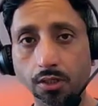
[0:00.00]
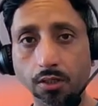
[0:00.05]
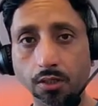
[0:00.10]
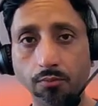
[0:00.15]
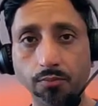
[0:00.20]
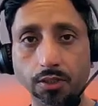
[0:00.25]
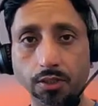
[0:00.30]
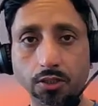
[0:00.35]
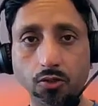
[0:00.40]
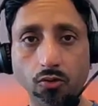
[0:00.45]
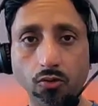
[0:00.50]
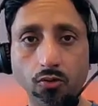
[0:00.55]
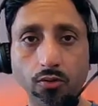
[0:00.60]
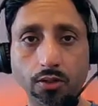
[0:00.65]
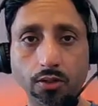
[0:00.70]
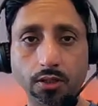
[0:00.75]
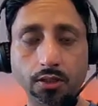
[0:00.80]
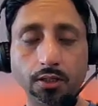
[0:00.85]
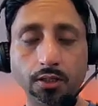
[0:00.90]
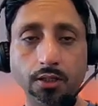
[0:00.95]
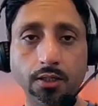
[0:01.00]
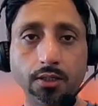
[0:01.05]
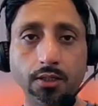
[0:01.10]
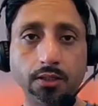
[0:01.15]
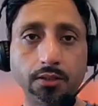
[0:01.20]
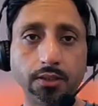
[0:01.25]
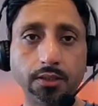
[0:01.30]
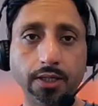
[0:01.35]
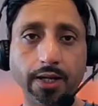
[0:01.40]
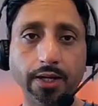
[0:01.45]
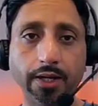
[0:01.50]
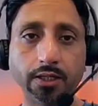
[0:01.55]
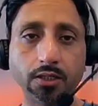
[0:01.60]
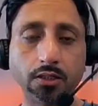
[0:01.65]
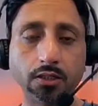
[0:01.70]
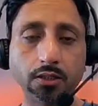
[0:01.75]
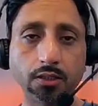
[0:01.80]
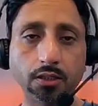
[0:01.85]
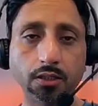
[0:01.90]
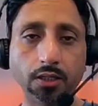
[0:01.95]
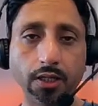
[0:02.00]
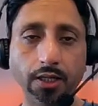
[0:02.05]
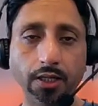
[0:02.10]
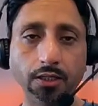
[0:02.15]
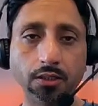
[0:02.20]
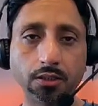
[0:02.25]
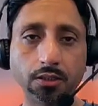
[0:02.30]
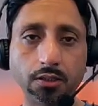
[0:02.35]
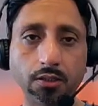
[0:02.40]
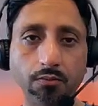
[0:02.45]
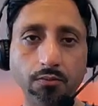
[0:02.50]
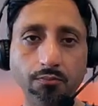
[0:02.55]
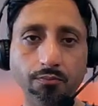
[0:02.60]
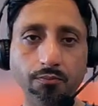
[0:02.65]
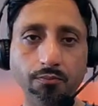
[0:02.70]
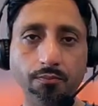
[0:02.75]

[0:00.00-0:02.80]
because that income